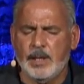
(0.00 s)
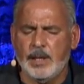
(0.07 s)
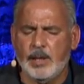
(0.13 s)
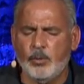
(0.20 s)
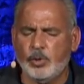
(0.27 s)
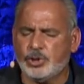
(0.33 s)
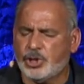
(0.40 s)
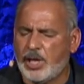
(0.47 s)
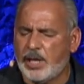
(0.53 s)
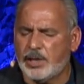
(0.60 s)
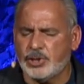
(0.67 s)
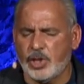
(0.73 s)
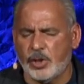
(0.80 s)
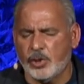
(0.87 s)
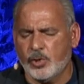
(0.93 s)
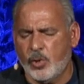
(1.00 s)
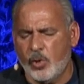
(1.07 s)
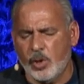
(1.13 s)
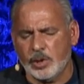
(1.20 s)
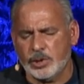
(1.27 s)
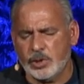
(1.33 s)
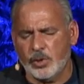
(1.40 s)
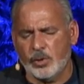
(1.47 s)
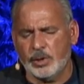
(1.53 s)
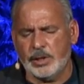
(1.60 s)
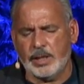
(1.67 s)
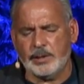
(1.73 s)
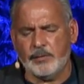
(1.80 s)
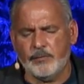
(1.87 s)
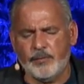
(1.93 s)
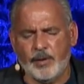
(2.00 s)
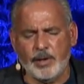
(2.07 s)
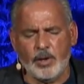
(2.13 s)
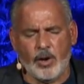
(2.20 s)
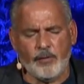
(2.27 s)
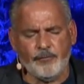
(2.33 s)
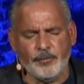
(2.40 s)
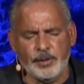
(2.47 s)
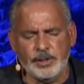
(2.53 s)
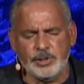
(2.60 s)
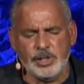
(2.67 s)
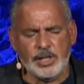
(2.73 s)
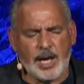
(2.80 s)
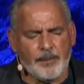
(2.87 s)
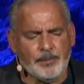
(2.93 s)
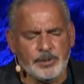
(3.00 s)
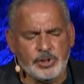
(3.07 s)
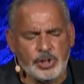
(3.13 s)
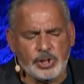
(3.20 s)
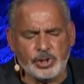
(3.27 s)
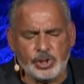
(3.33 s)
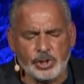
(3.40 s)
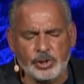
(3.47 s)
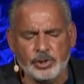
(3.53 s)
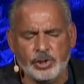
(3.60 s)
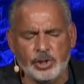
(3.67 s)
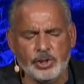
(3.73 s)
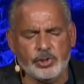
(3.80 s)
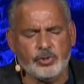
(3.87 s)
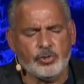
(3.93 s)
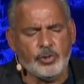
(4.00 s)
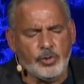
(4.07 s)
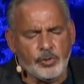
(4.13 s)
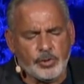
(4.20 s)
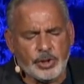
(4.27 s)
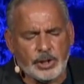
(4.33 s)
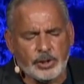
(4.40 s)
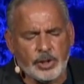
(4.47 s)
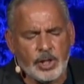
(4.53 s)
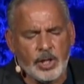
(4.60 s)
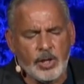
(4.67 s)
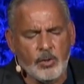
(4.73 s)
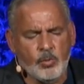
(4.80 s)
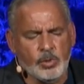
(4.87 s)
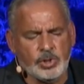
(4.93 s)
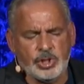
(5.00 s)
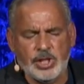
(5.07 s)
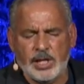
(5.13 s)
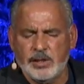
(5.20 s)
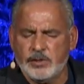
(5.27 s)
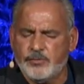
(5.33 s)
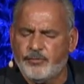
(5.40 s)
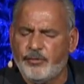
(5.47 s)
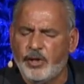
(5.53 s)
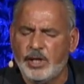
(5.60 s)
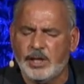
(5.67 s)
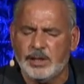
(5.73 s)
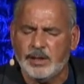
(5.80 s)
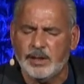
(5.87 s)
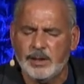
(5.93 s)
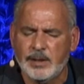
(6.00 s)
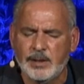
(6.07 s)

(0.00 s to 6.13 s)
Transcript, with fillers: it will set us on a course, Lord, that very often is in opposition to the truth that will set us free.